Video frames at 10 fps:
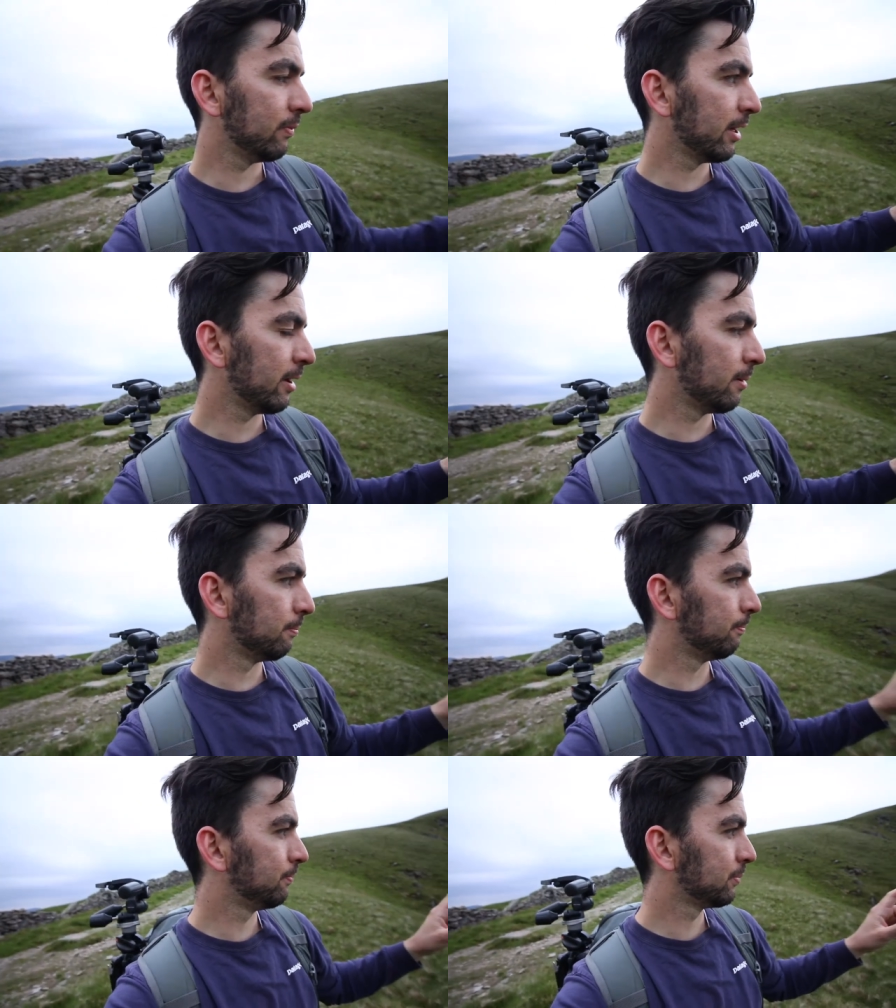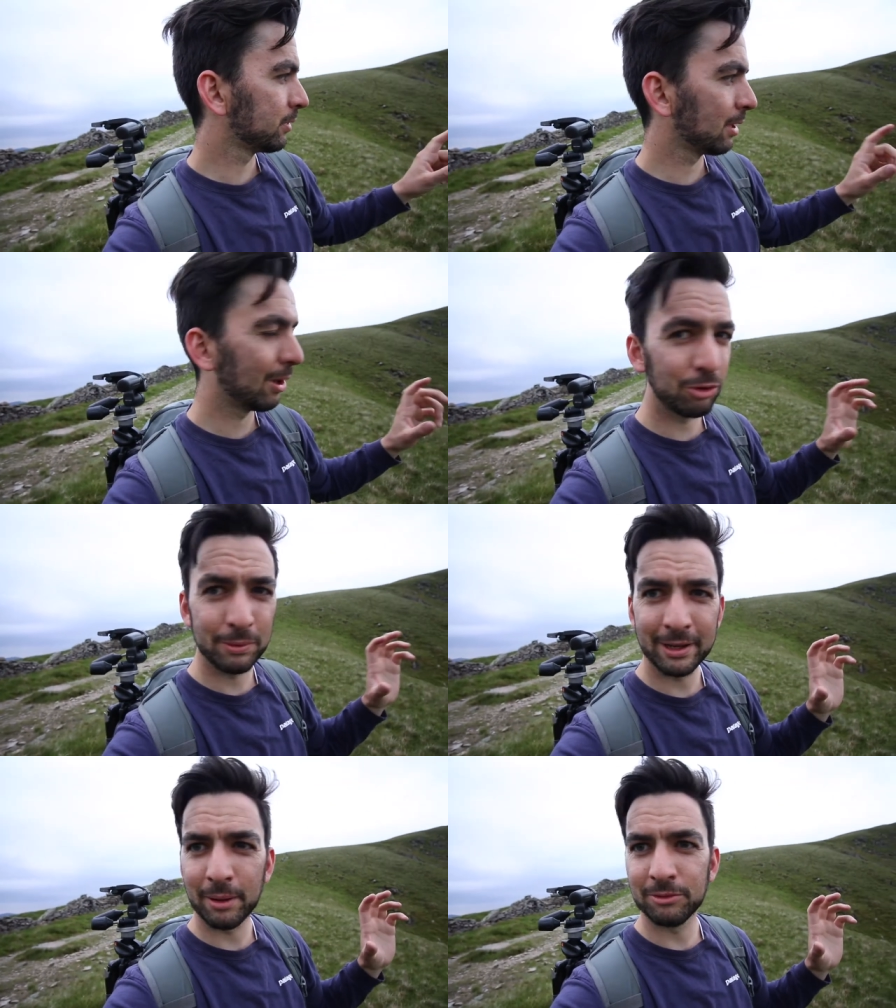I would have
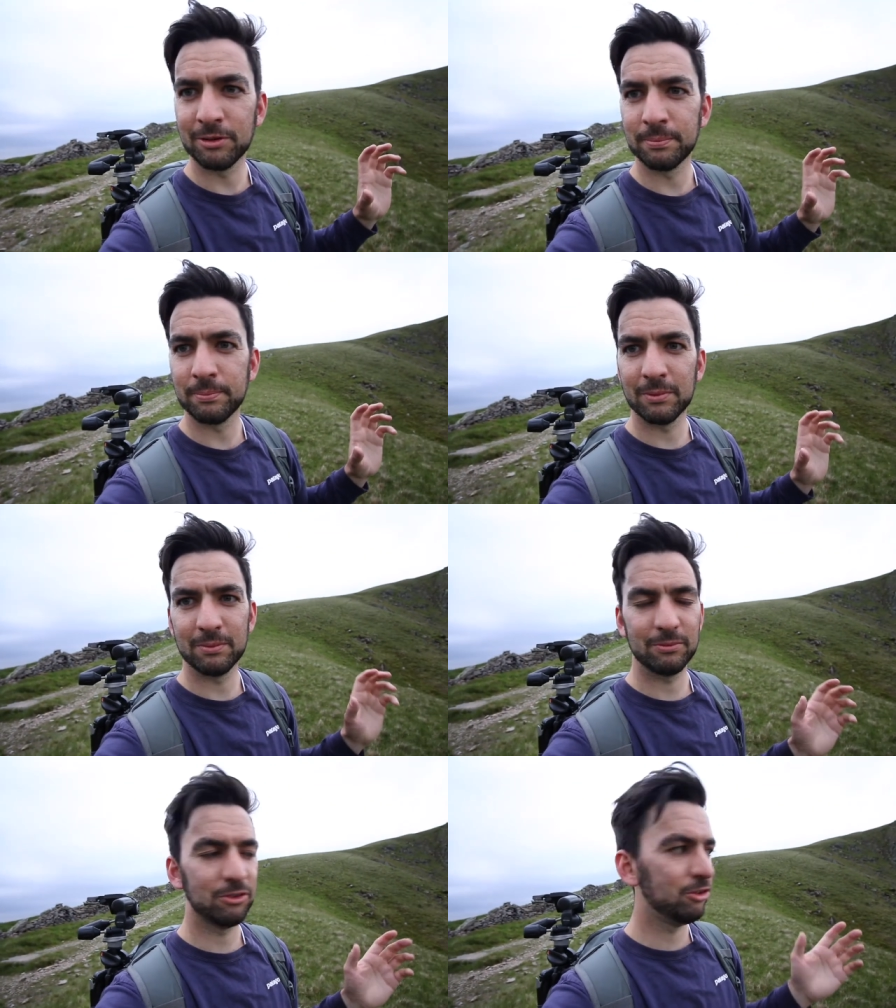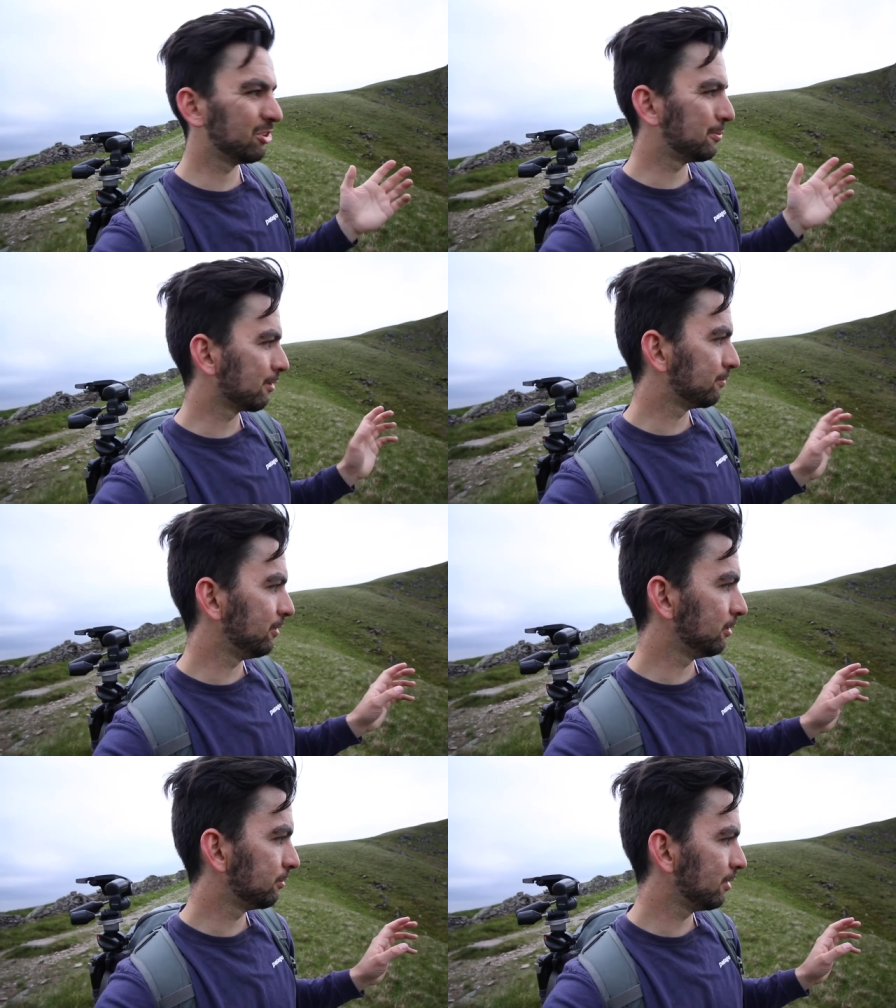been able to just about
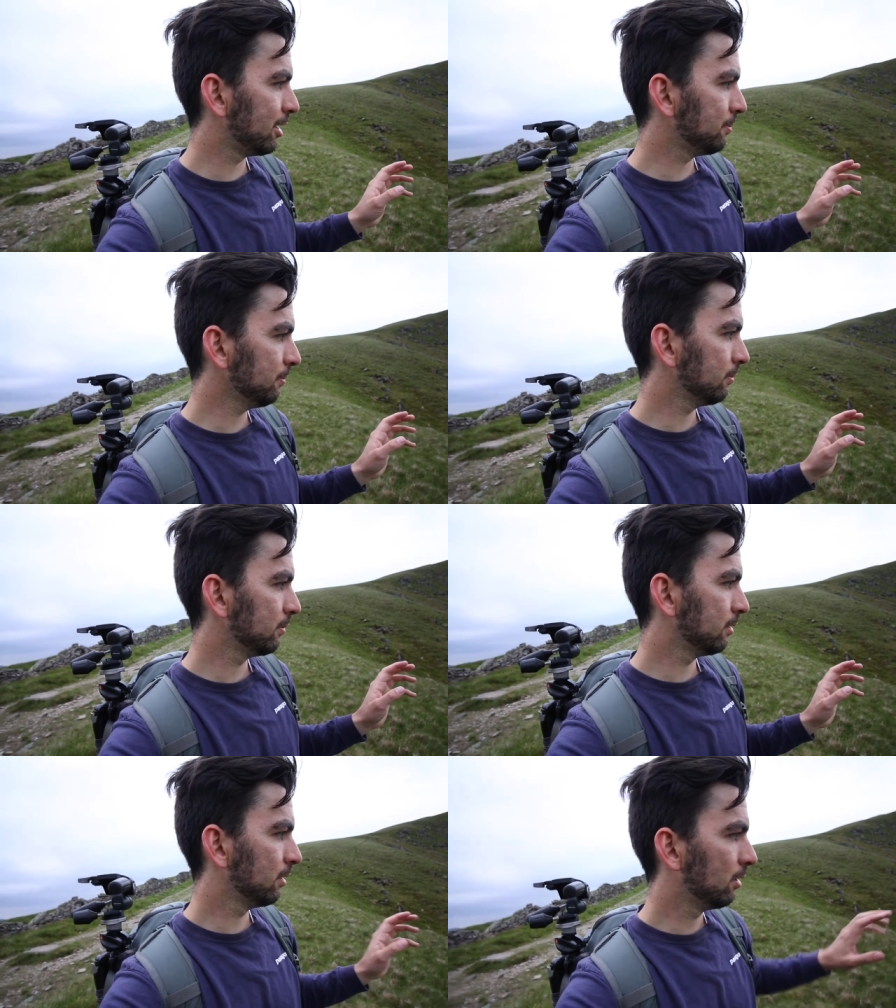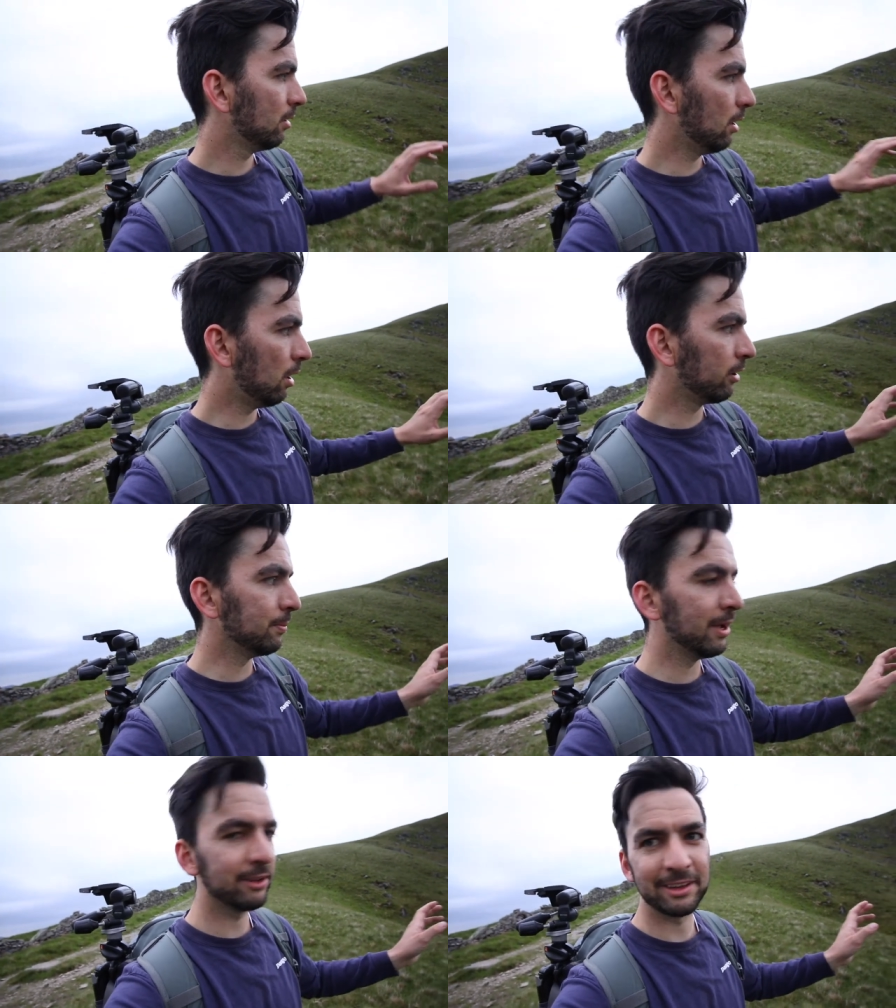fill the frame, or like
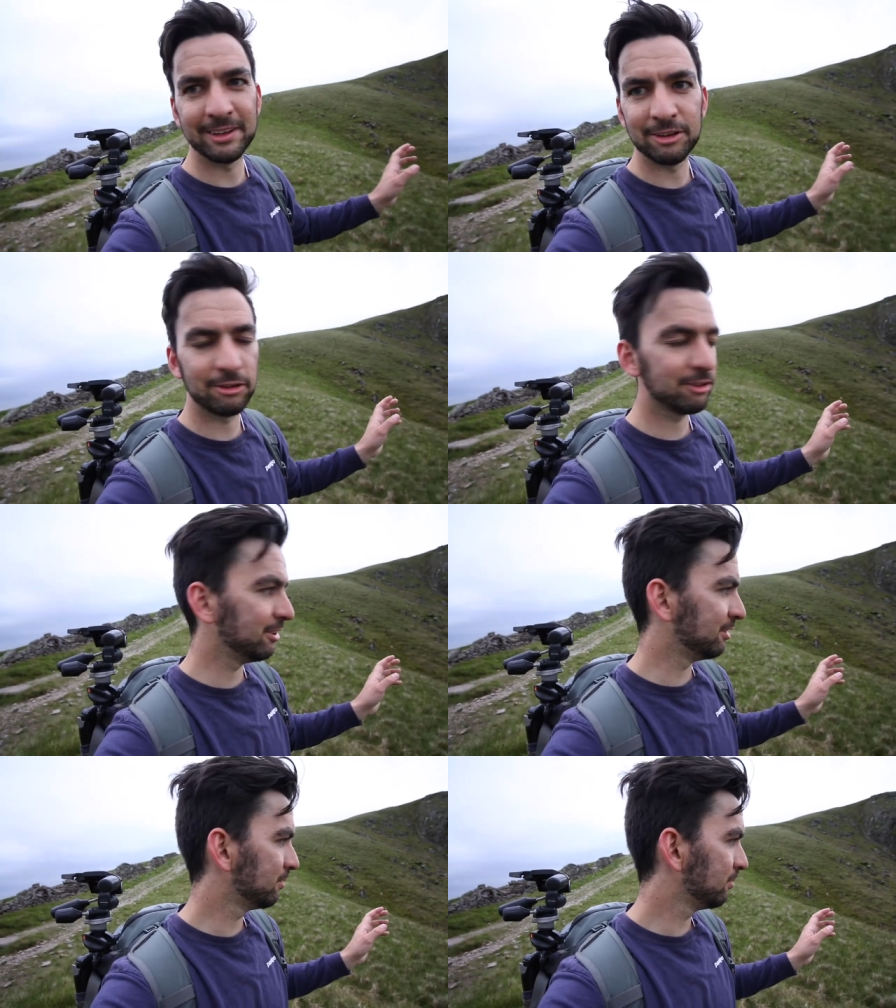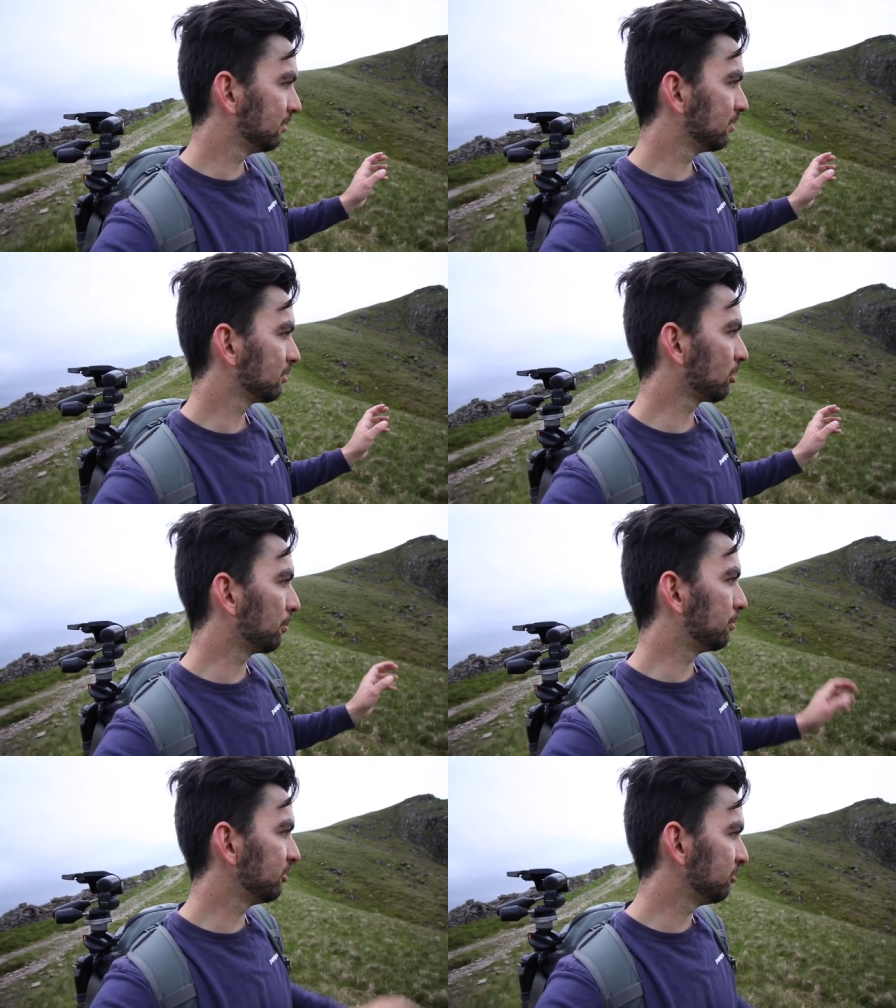made like an interesting
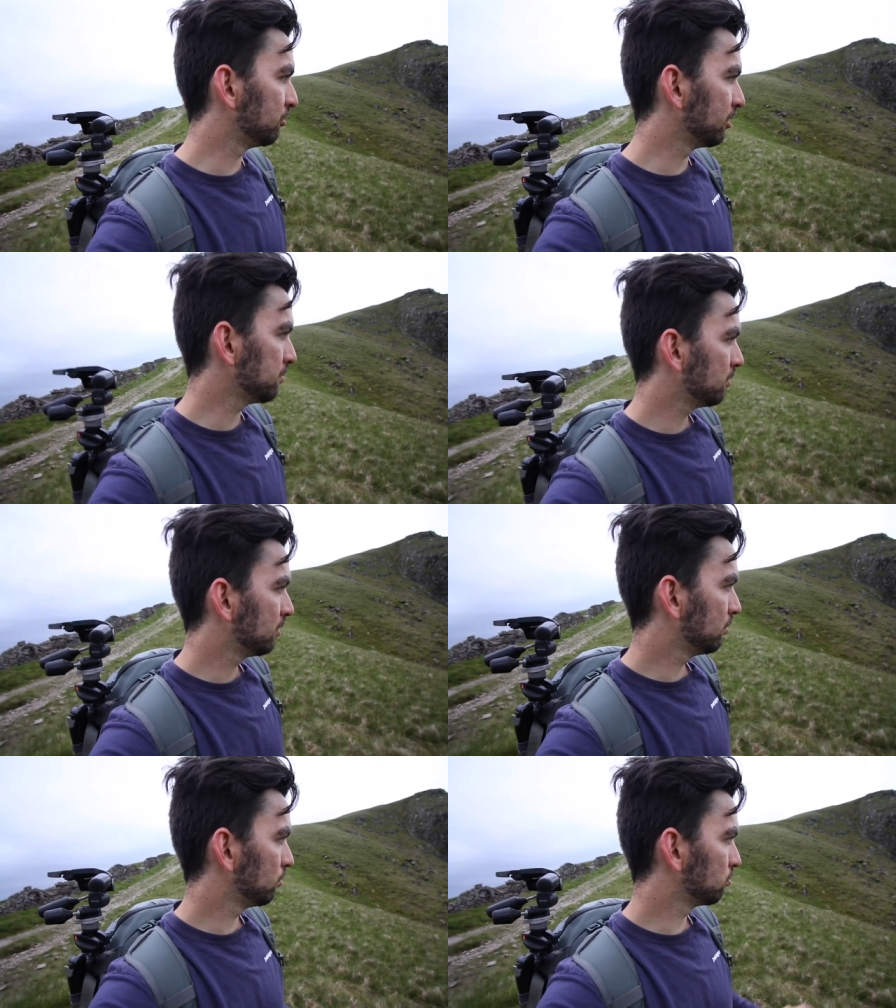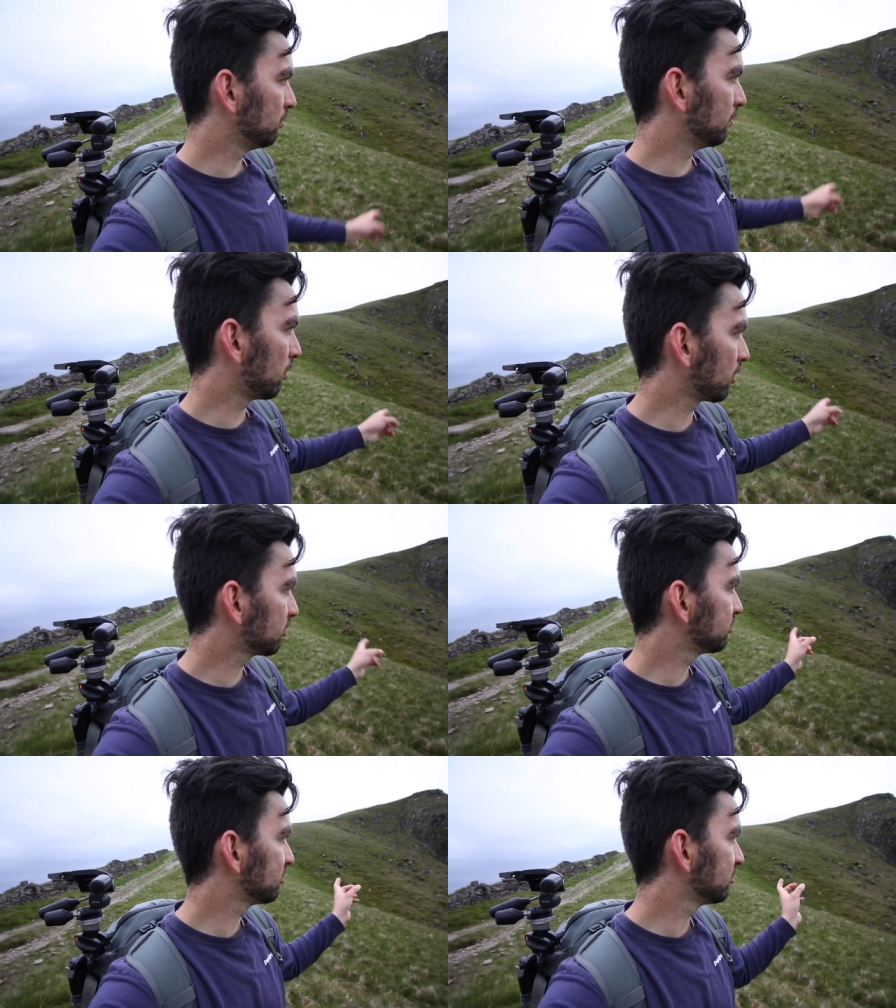composition with them, with the
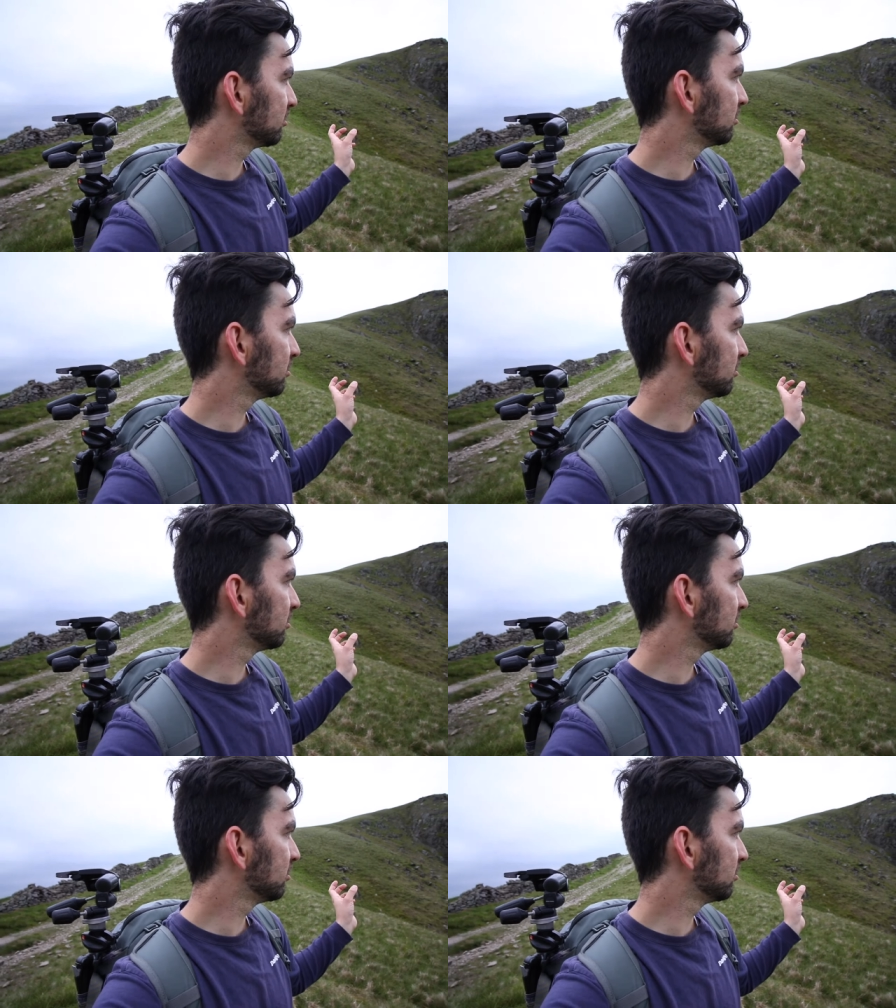rocks.